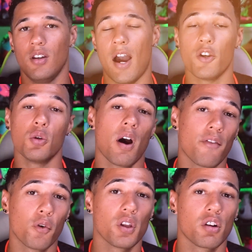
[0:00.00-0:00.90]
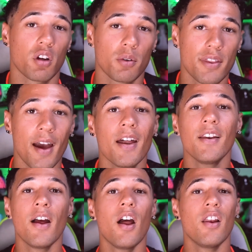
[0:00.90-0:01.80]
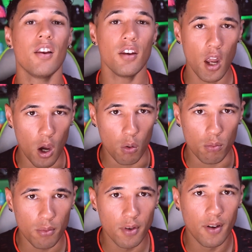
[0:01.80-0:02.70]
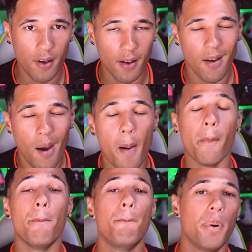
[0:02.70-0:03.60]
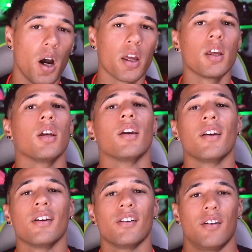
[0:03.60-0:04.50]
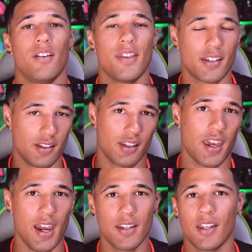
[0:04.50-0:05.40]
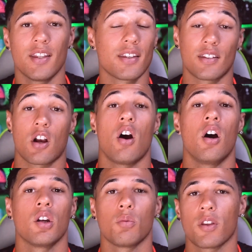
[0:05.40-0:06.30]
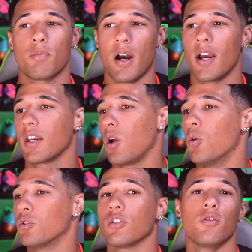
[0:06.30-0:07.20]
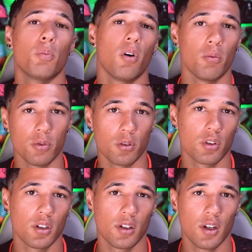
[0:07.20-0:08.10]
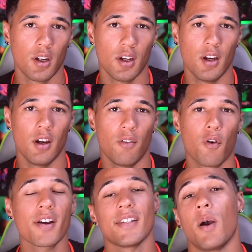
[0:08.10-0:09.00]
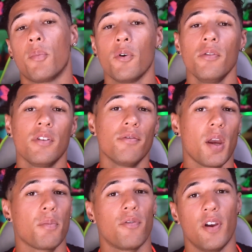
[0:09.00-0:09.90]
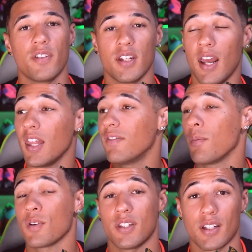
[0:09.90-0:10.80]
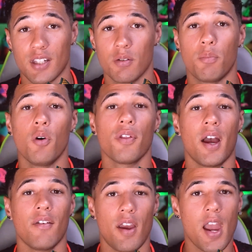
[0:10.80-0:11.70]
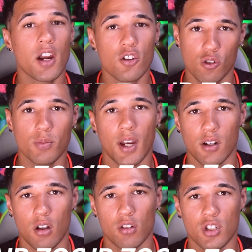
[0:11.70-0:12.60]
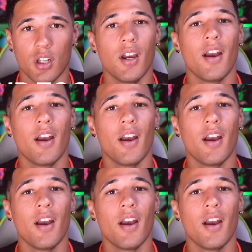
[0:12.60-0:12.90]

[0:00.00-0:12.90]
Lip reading: Now, do I fully agree with that? No. But this is the case, and this is a con with buying an older football boot. For example, the Vapor 15 and the Vapor 16 both have air zoom technology.